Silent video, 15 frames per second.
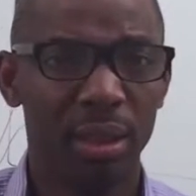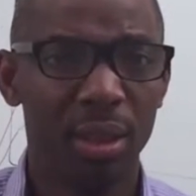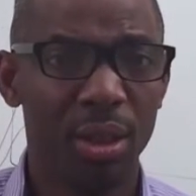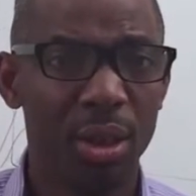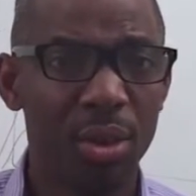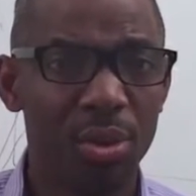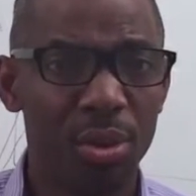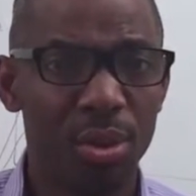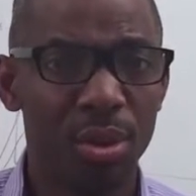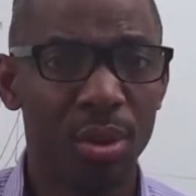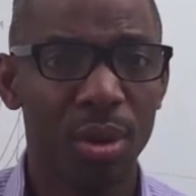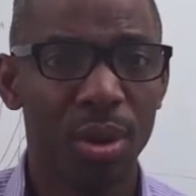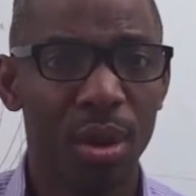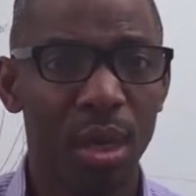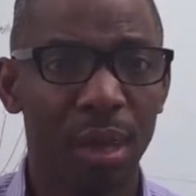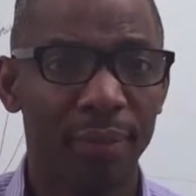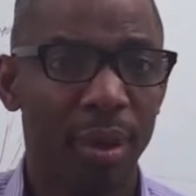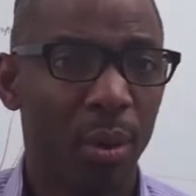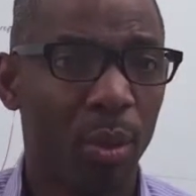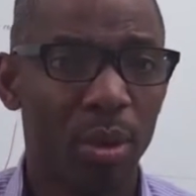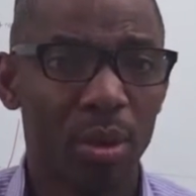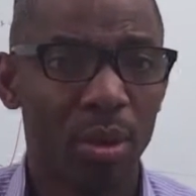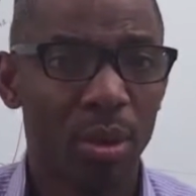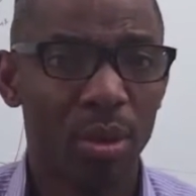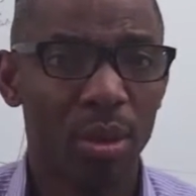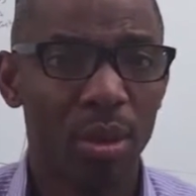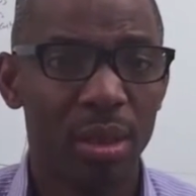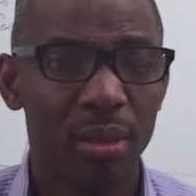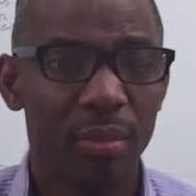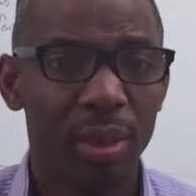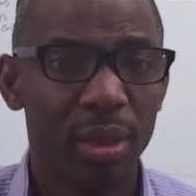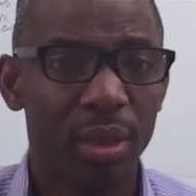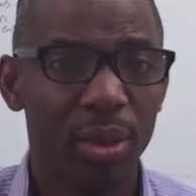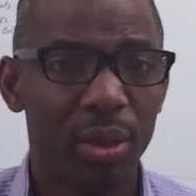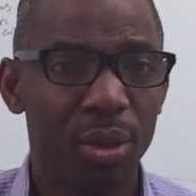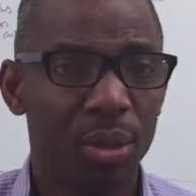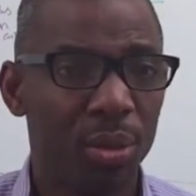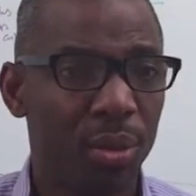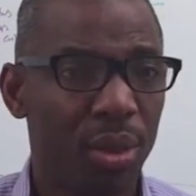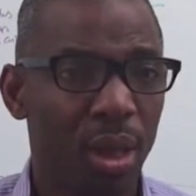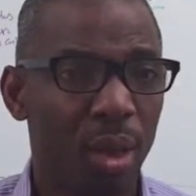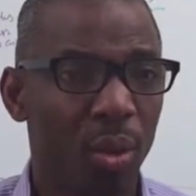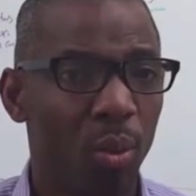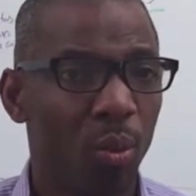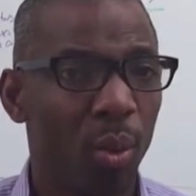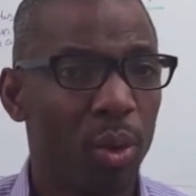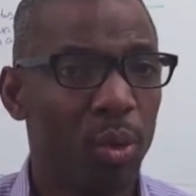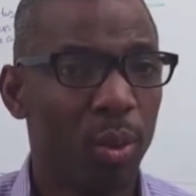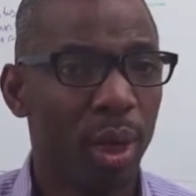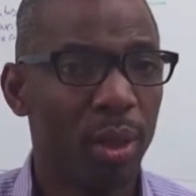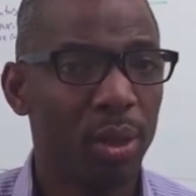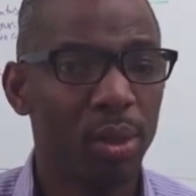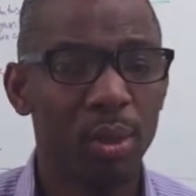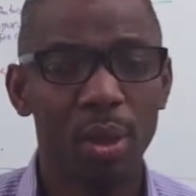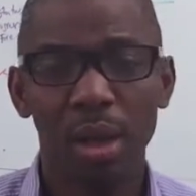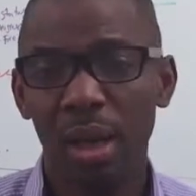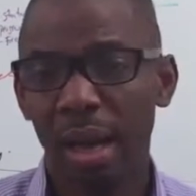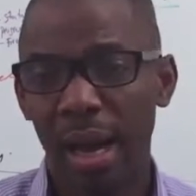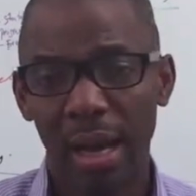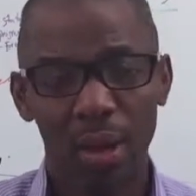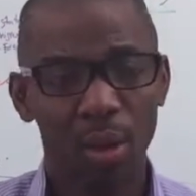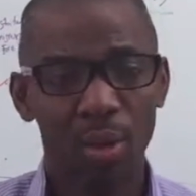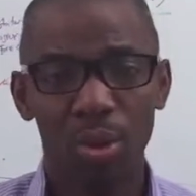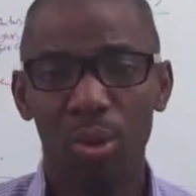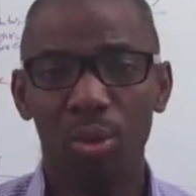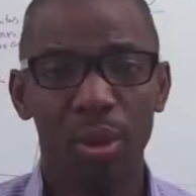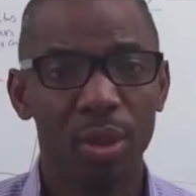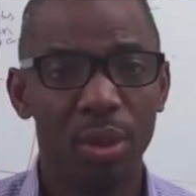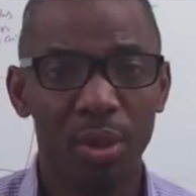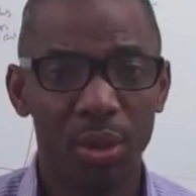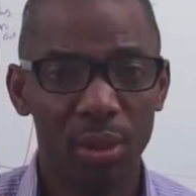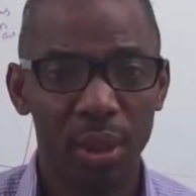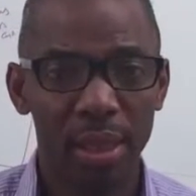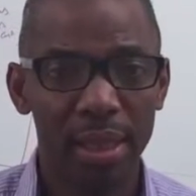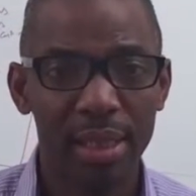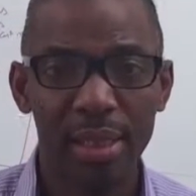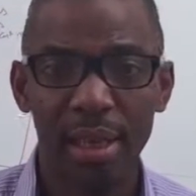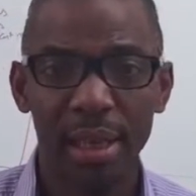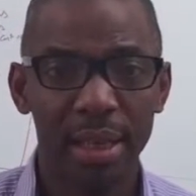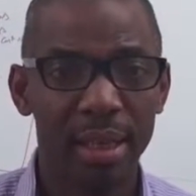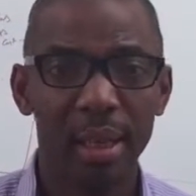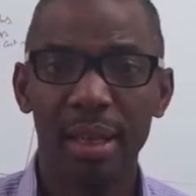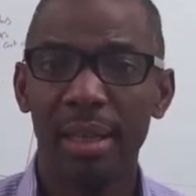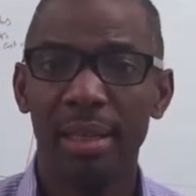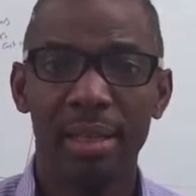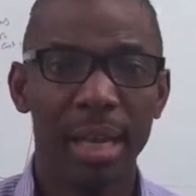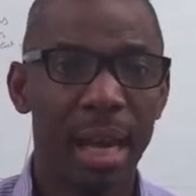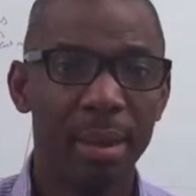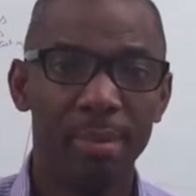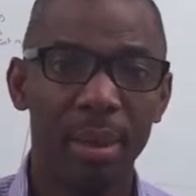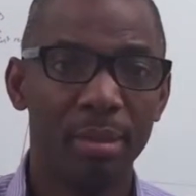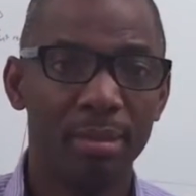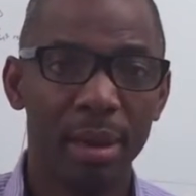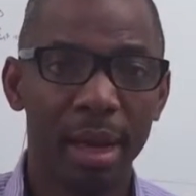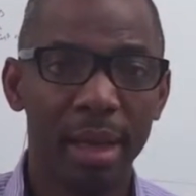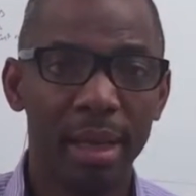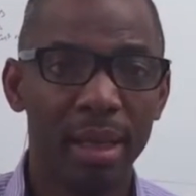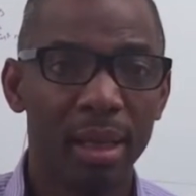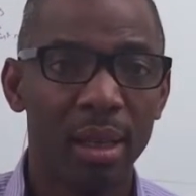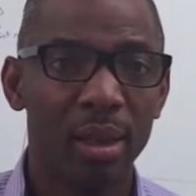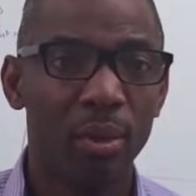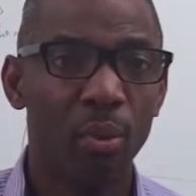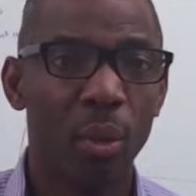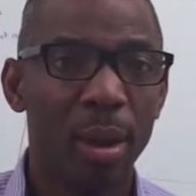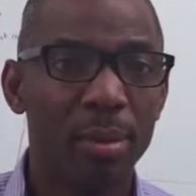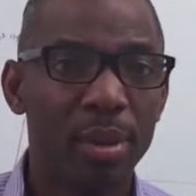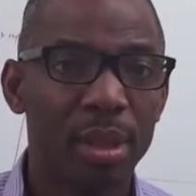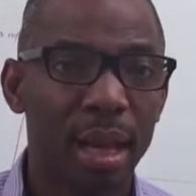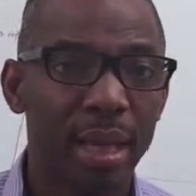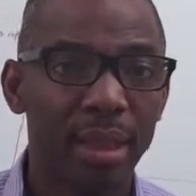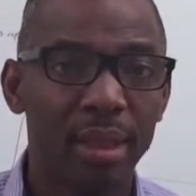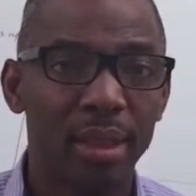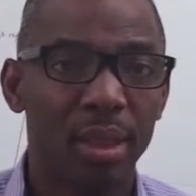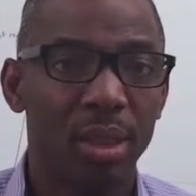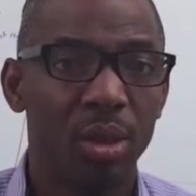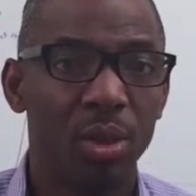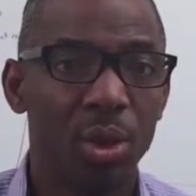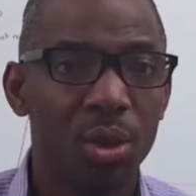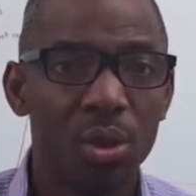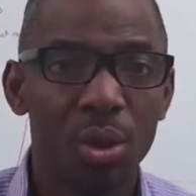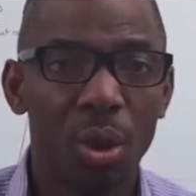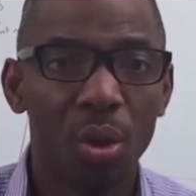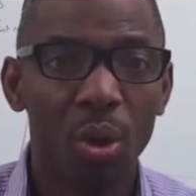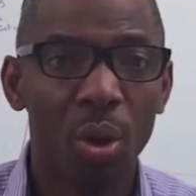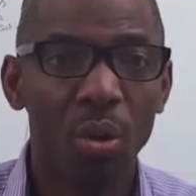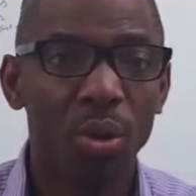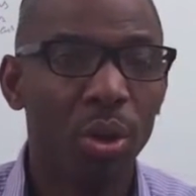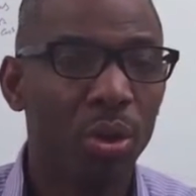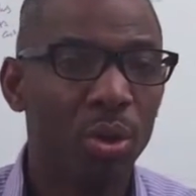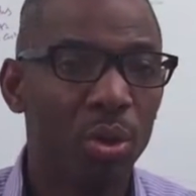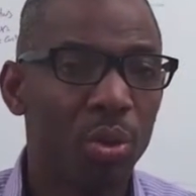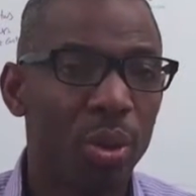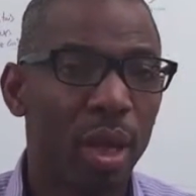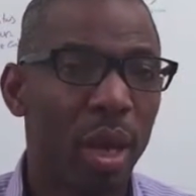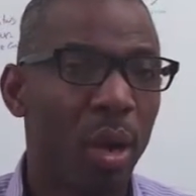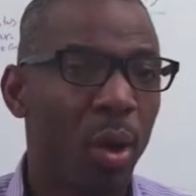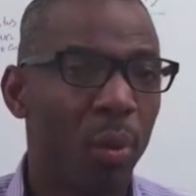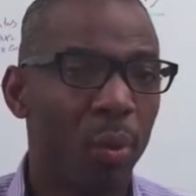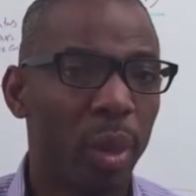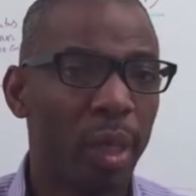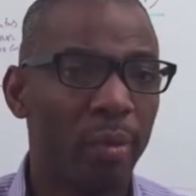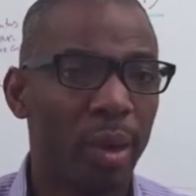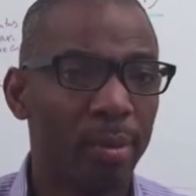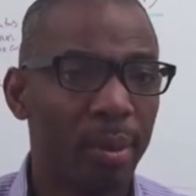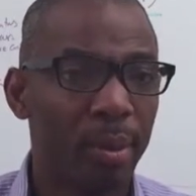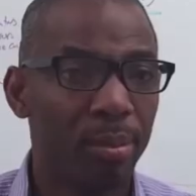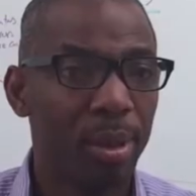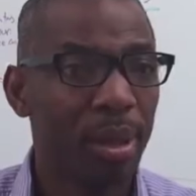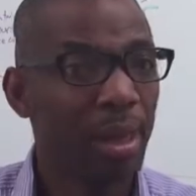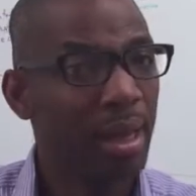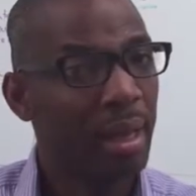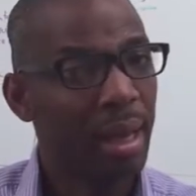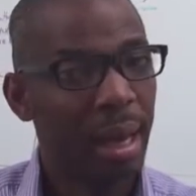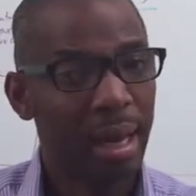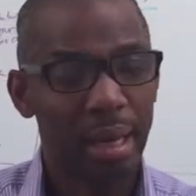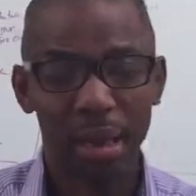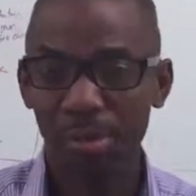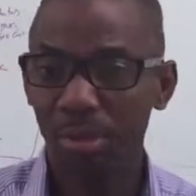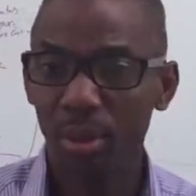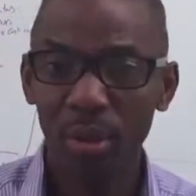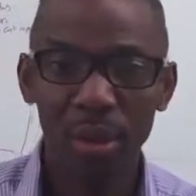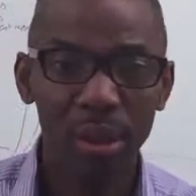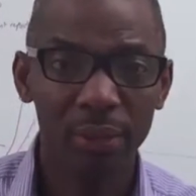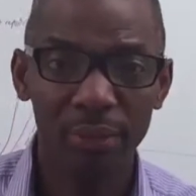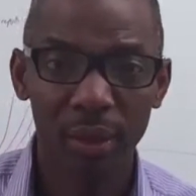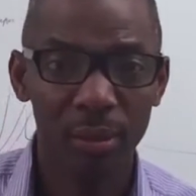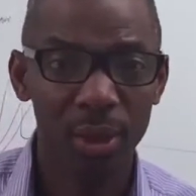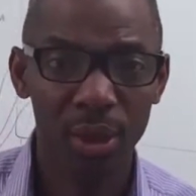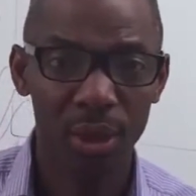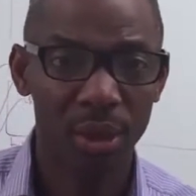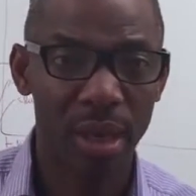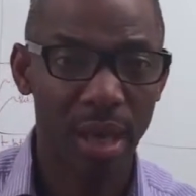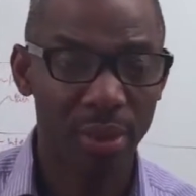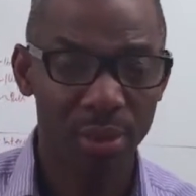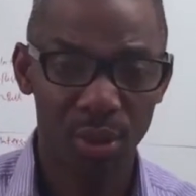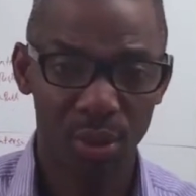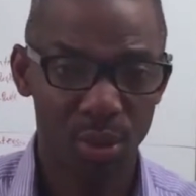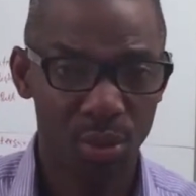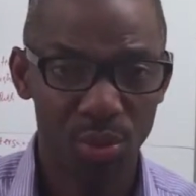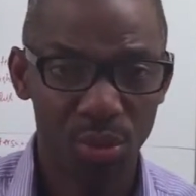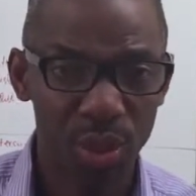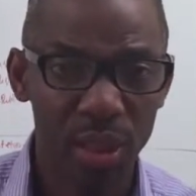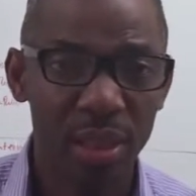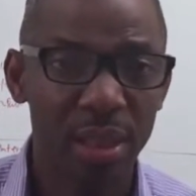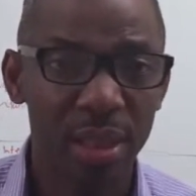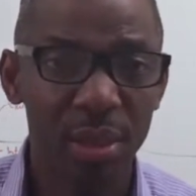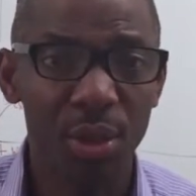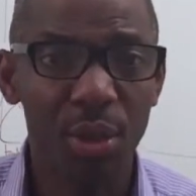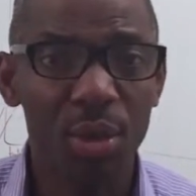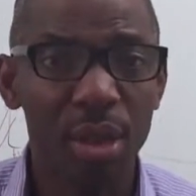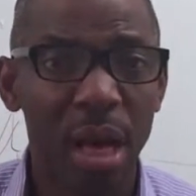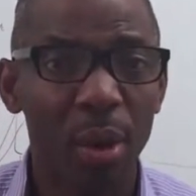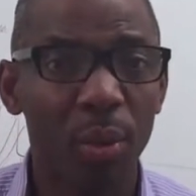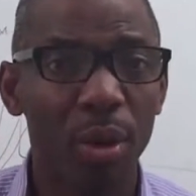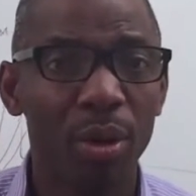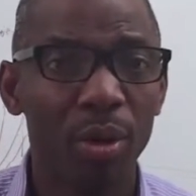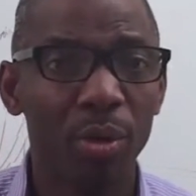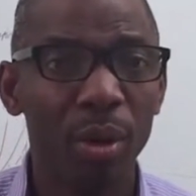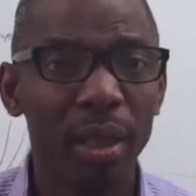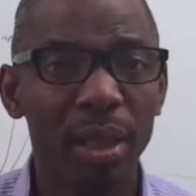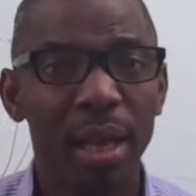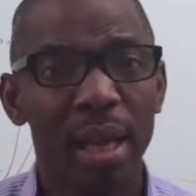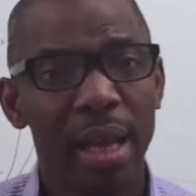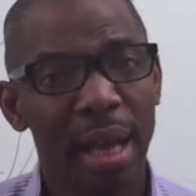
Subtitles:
The news. If I want to read the news today, what do? I go straight onto the internet, type in my website, news.co.uk or whatever it may be, and I pull the information out to read the news I want to read.